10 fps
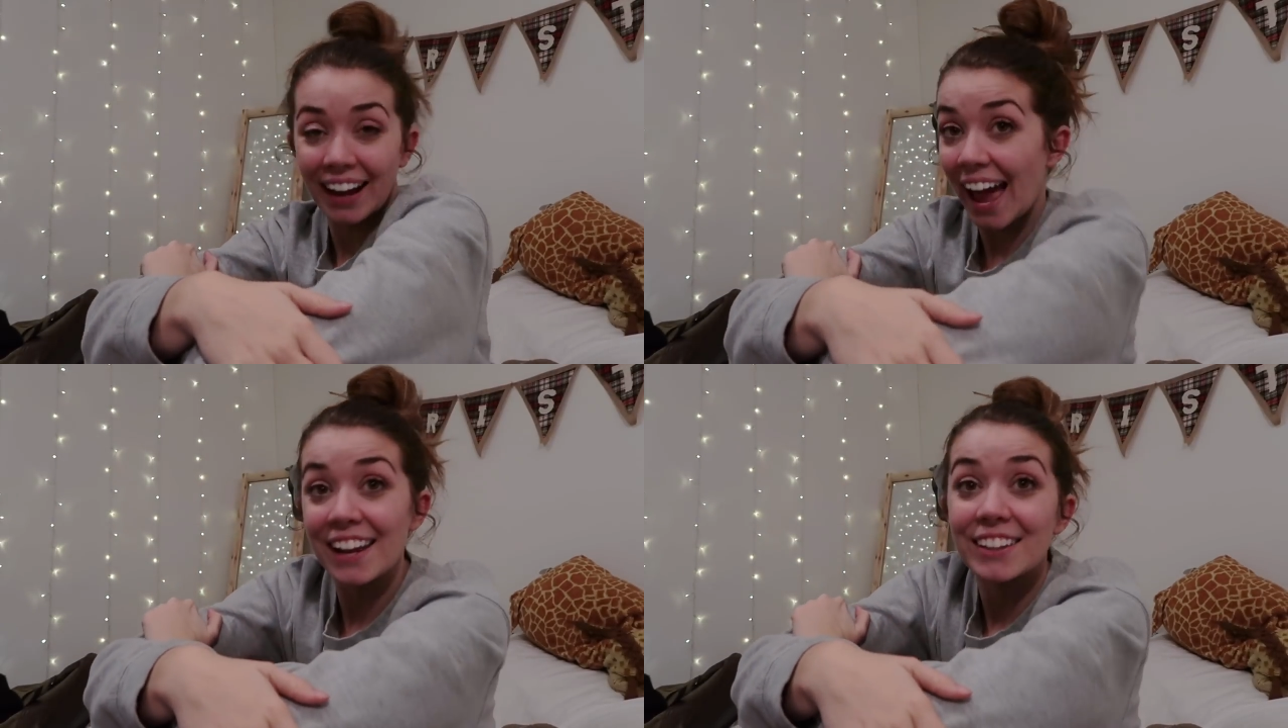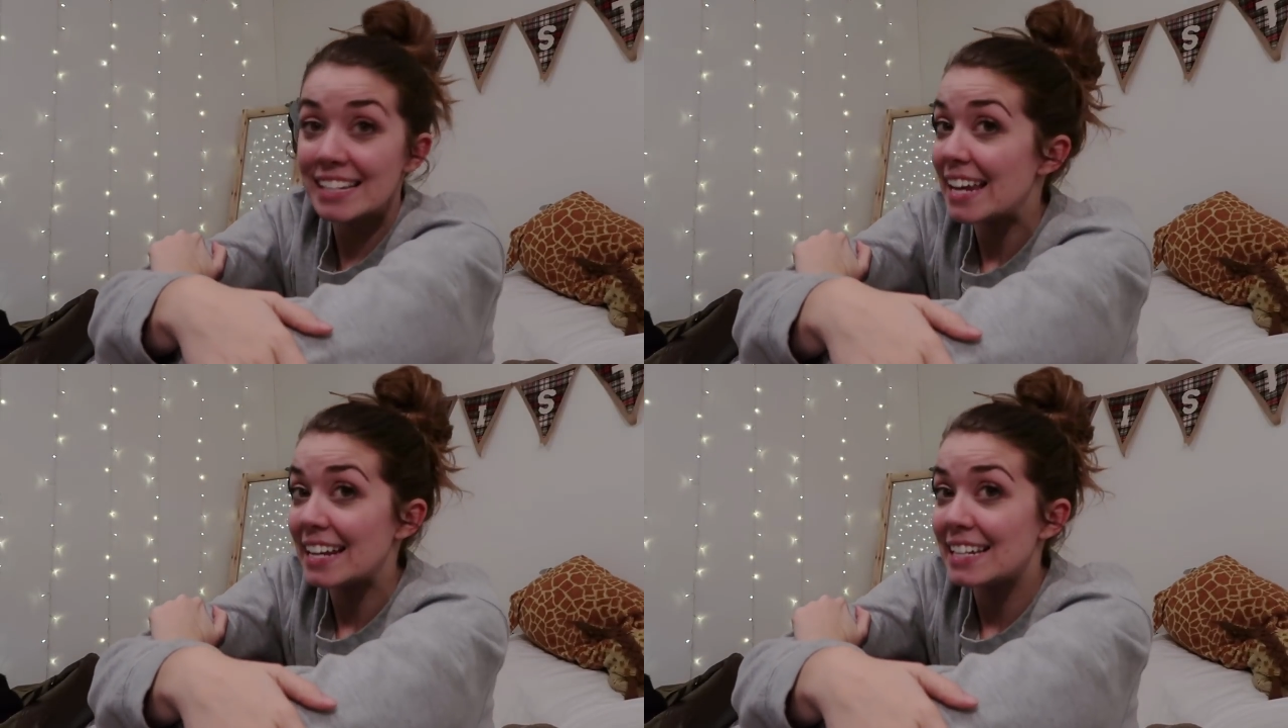I had a
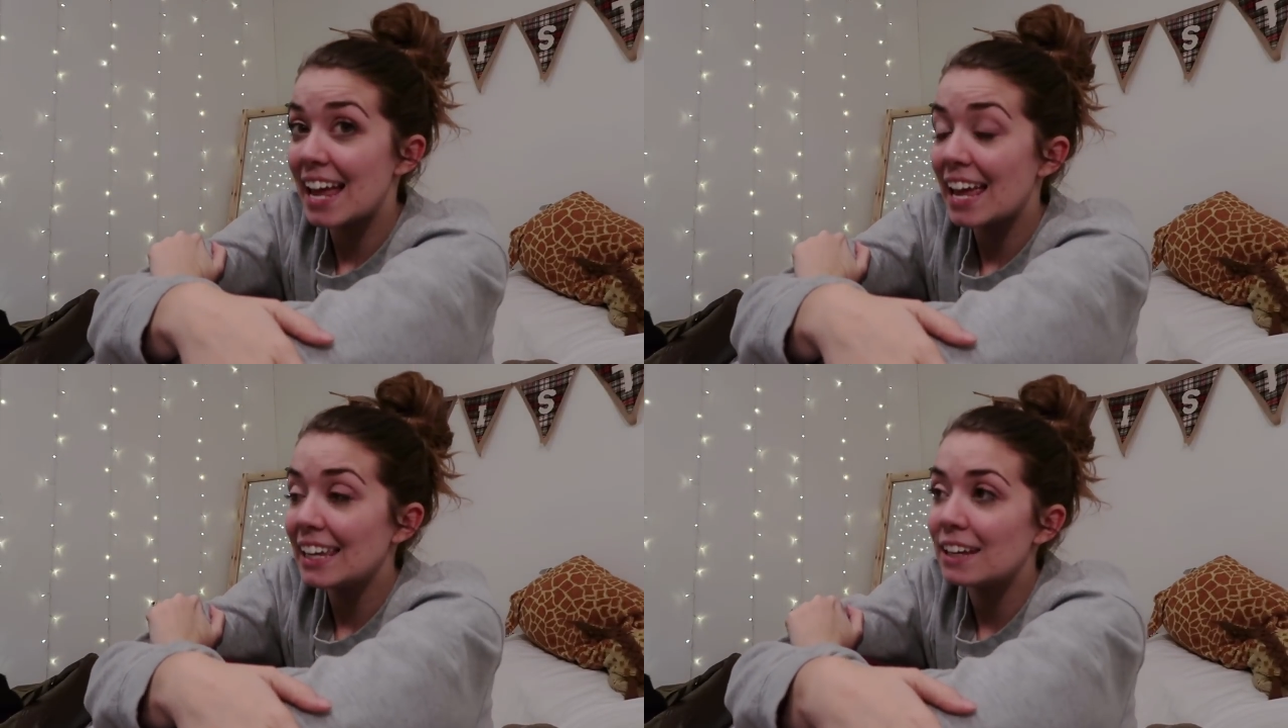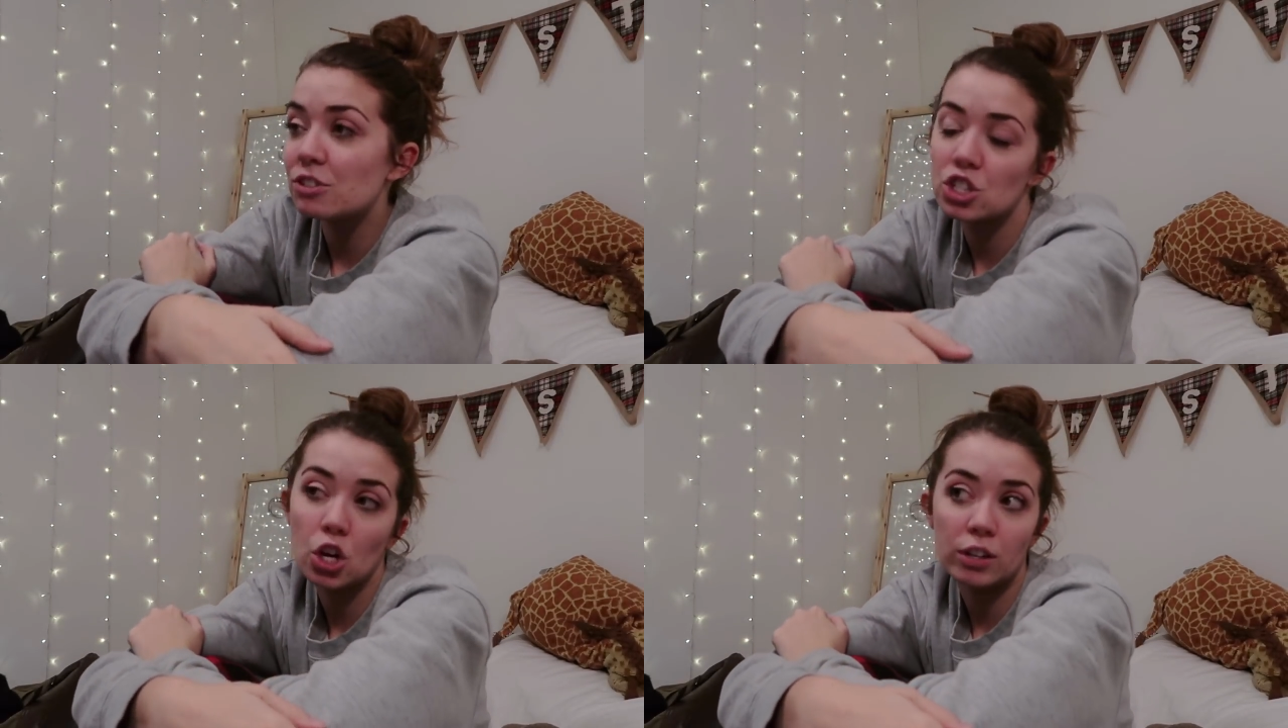good day today. It
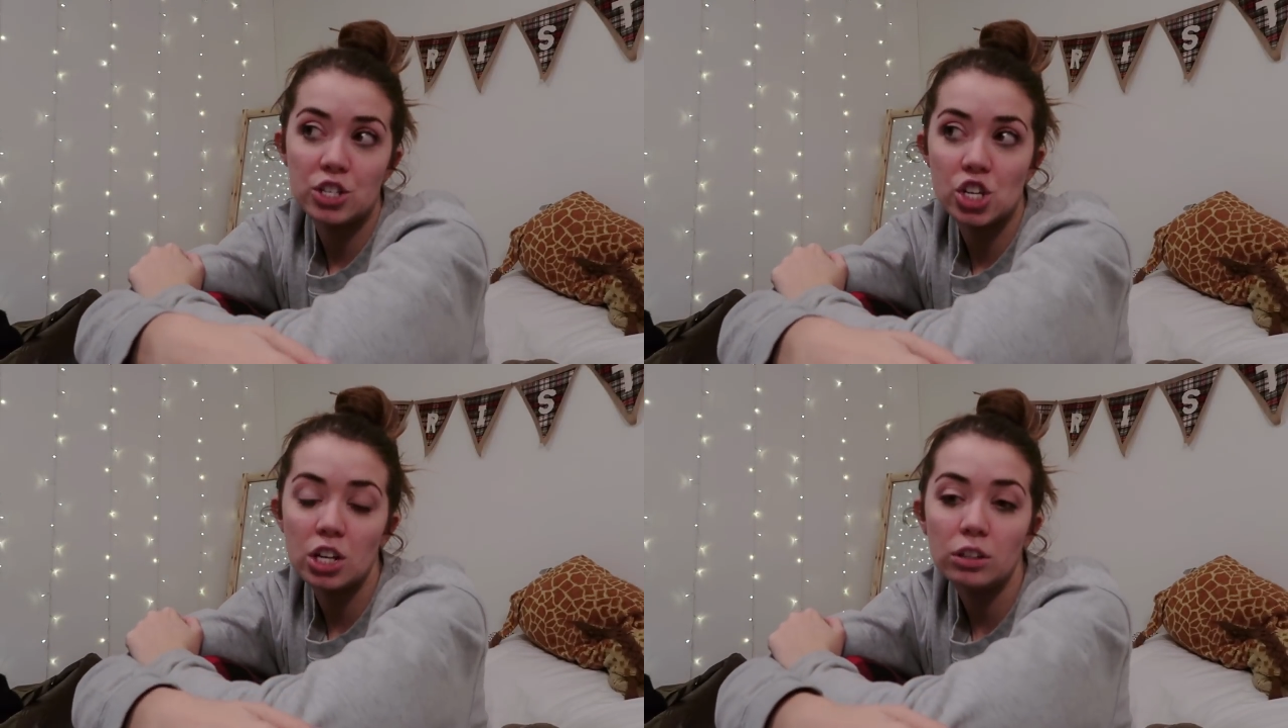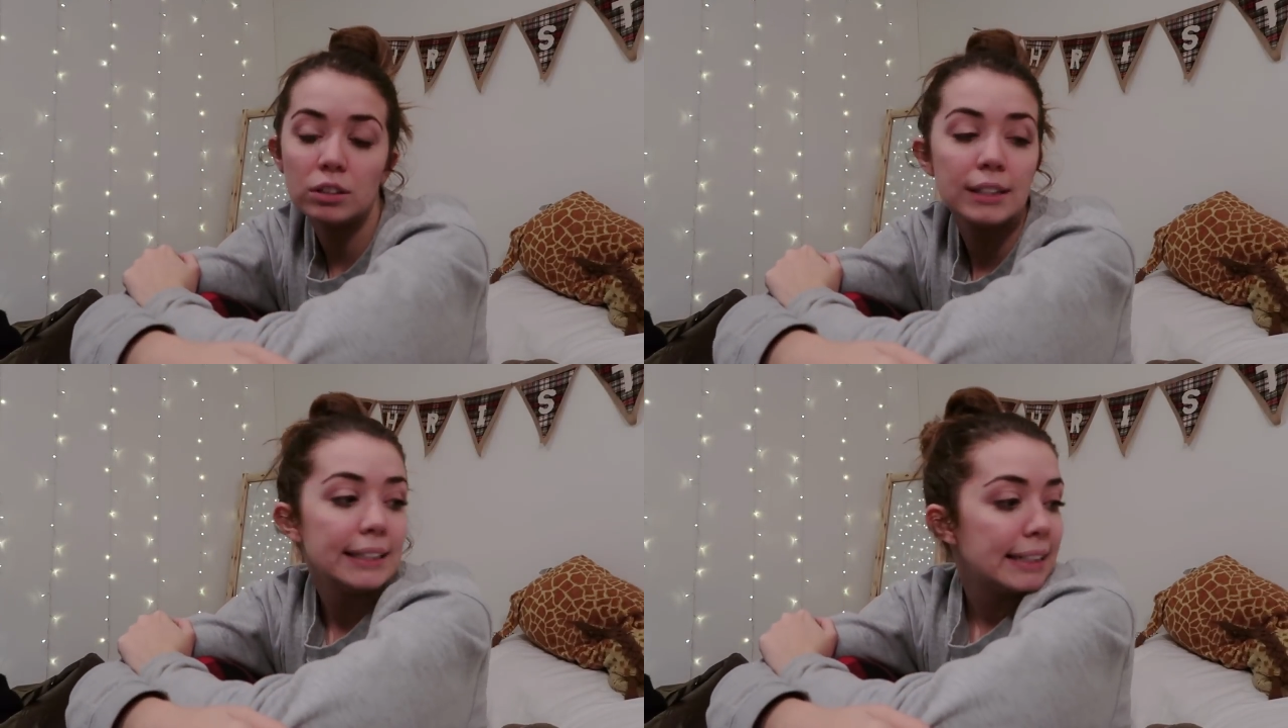was totally chill.